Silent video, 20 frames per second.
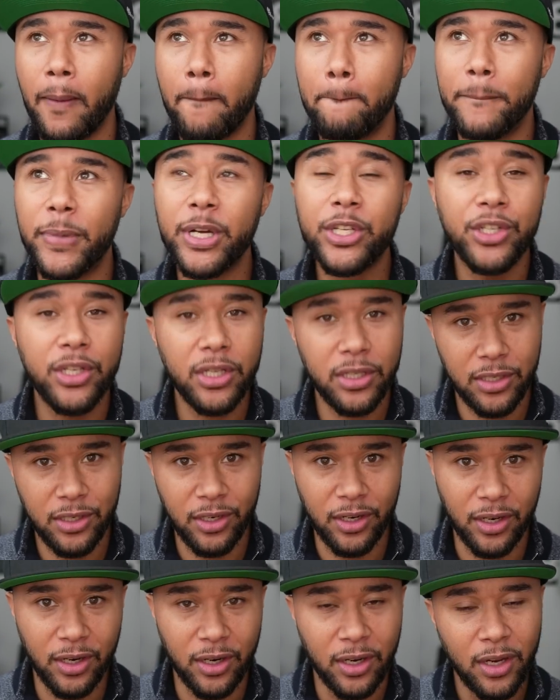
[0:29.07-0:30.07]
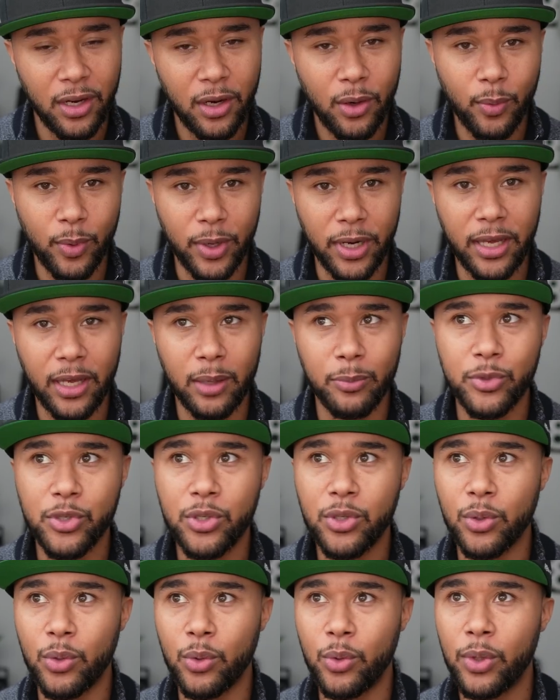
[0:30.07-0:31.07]
much easier when it comes
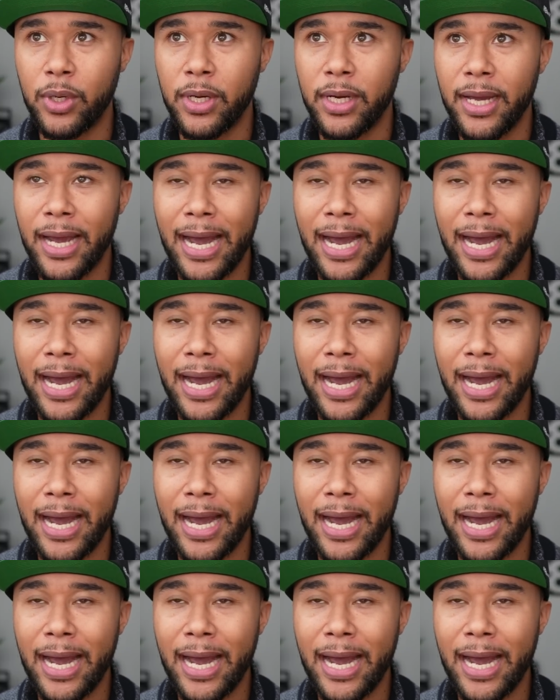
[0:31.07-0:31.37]
to